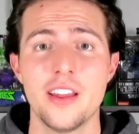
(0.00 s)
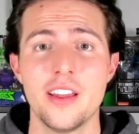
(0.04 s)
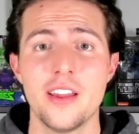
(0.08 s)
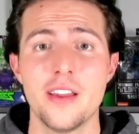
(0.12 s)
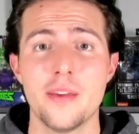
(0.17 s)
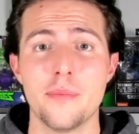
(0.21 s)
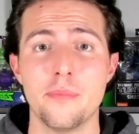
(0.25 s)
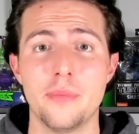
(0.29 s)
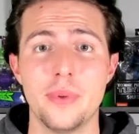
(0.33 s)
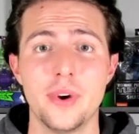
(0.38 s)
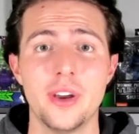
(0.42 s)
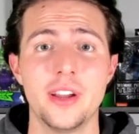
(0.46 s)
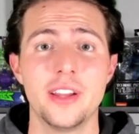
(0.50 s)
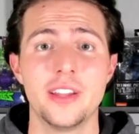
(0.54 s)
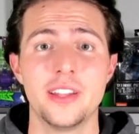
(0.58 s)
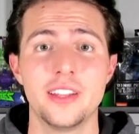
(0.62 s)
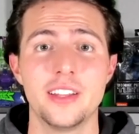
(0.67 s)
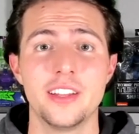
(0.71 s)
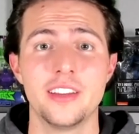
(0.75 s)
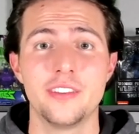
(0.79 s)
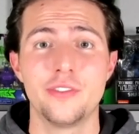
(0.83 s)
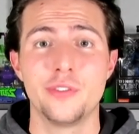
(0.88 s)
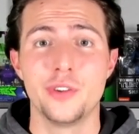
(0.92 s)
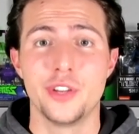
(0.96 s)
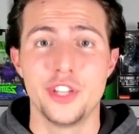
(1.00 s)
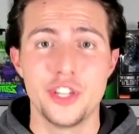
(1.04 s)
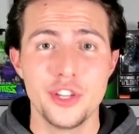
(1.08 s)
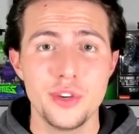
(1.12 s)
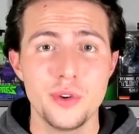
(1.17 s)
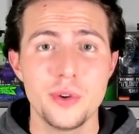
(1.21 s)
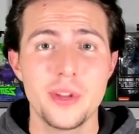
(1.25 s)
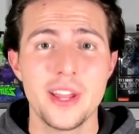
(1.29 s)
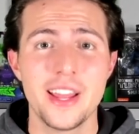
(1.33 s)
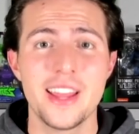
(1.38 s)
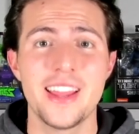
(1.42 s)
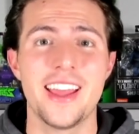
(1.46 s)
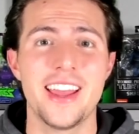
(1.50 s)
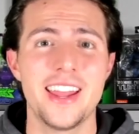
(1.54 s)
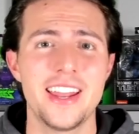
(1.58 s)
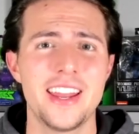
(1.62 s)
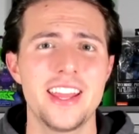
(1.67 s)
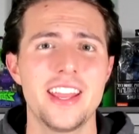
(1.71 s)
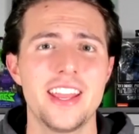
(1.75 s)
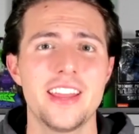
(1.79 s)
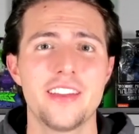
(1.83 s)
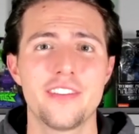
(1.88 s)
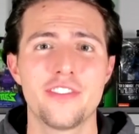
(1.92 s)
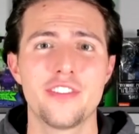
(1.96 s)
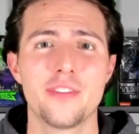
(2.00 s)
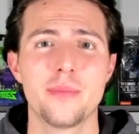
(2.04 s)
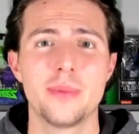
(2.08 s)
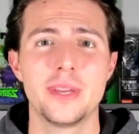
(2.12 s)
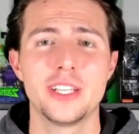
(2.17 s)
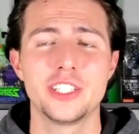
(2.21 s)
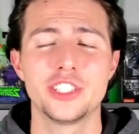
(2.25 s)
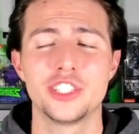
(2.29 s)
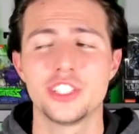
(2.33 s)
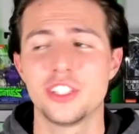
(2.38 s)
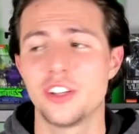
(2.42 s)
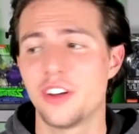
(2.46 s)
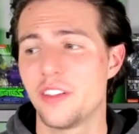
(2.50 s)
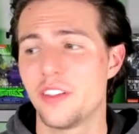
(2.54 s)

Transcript: But if we do get any information on